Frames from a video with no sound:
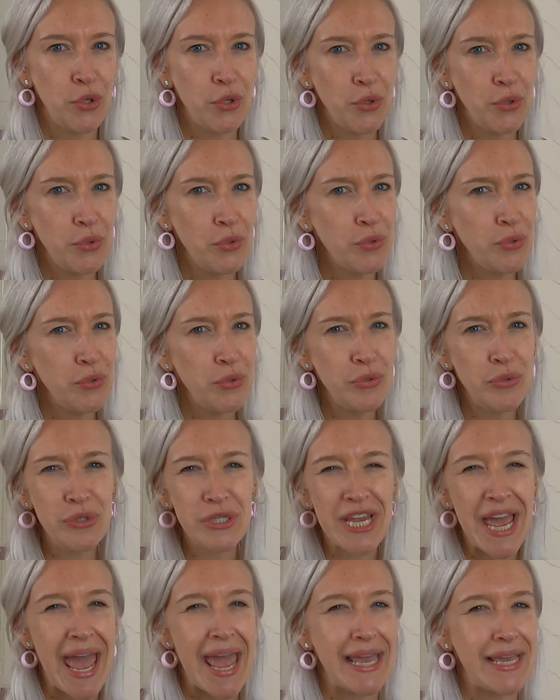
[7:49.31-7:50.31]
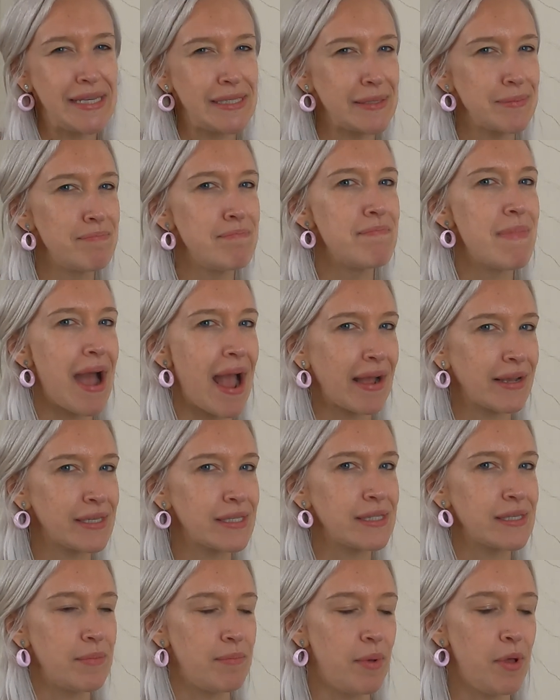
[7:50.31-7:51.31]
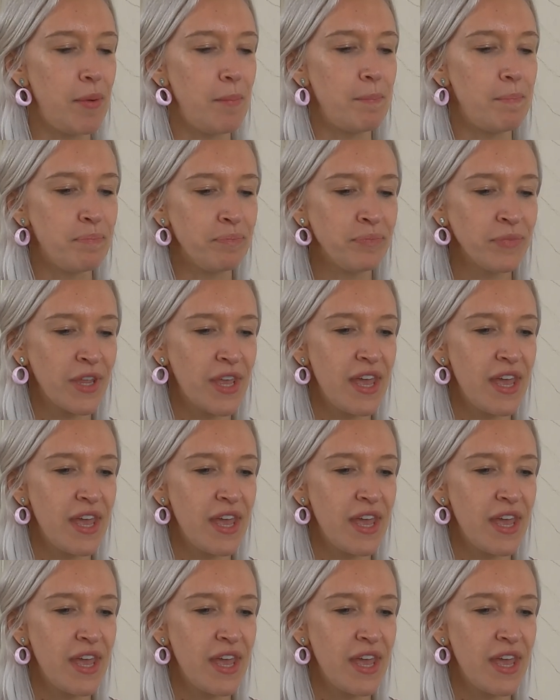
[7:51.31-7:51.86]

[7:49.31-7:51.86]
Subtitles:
2 days maximum,